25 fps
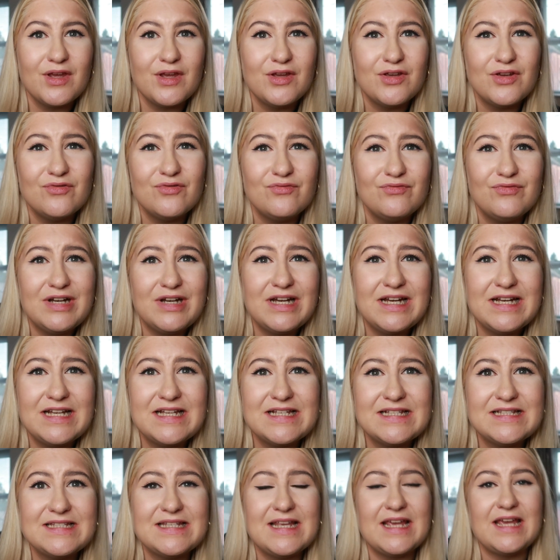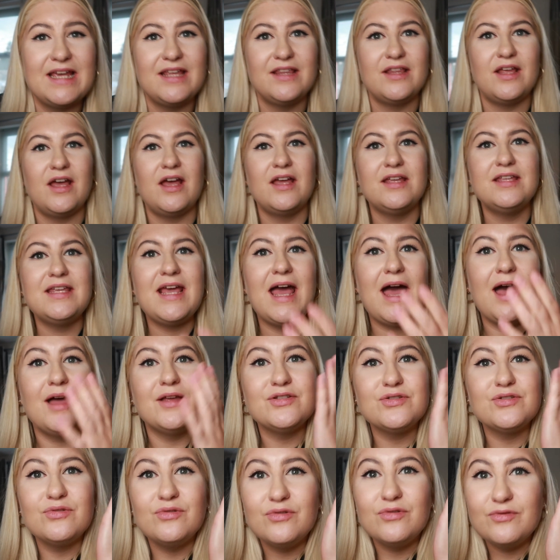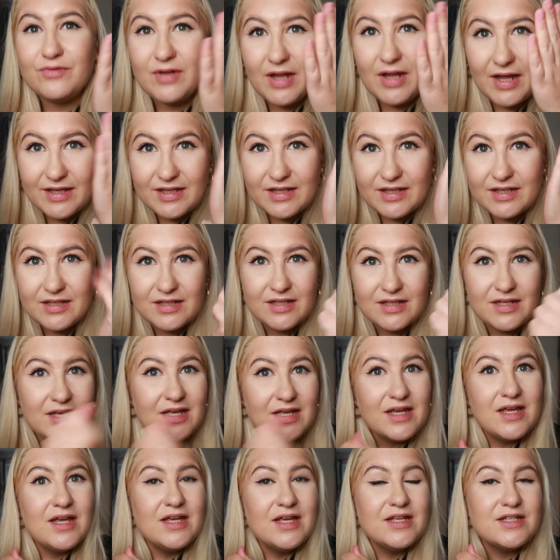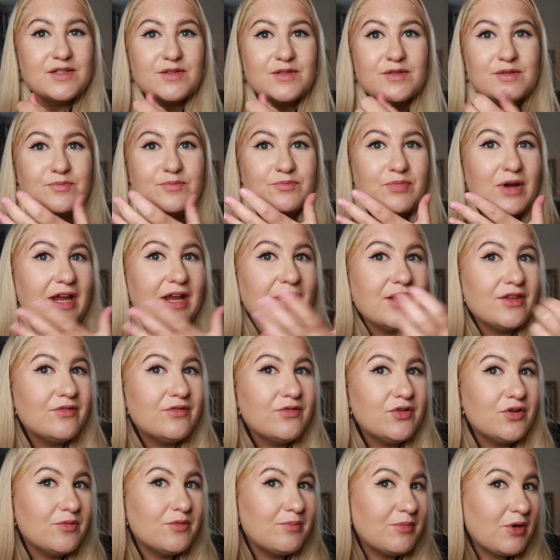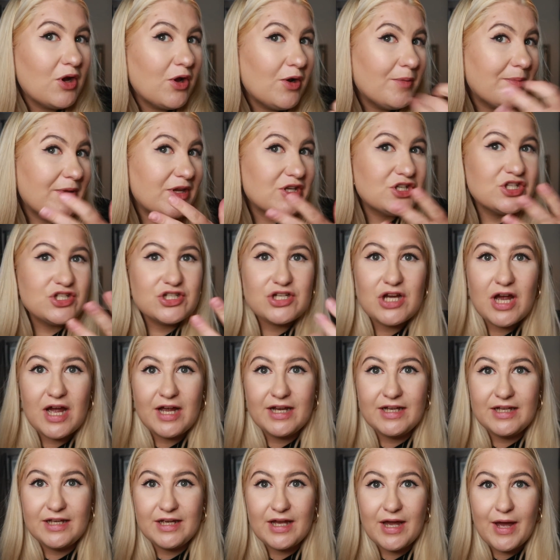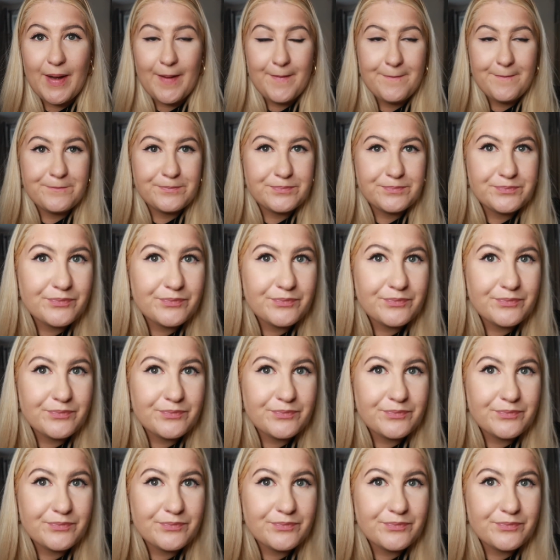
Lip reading: you can really see that, yeah, sort of like it's breaking through, gone a bit shinier,